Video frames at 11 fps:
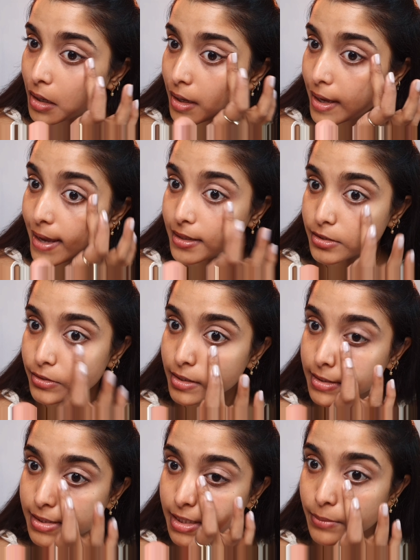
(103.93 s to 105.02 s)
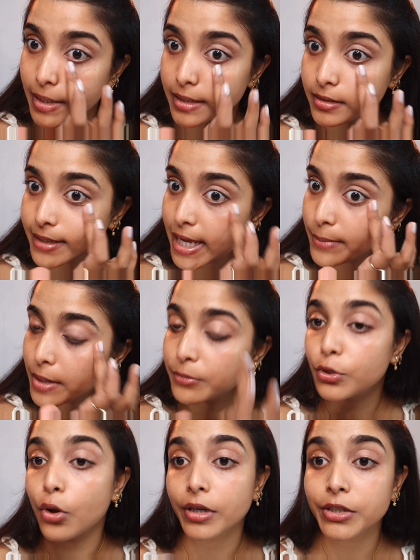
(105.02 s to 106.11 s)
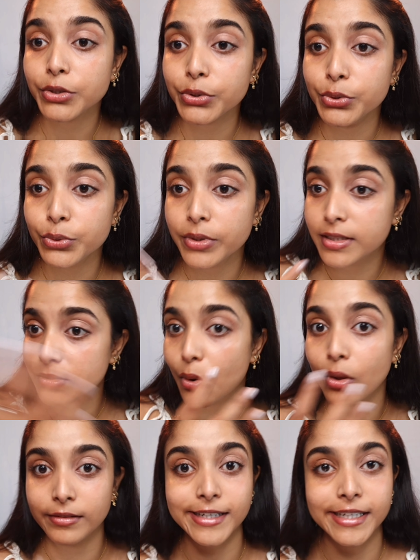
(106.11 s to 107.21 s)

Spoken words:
As you can see, by the time I'm talking to you, it's already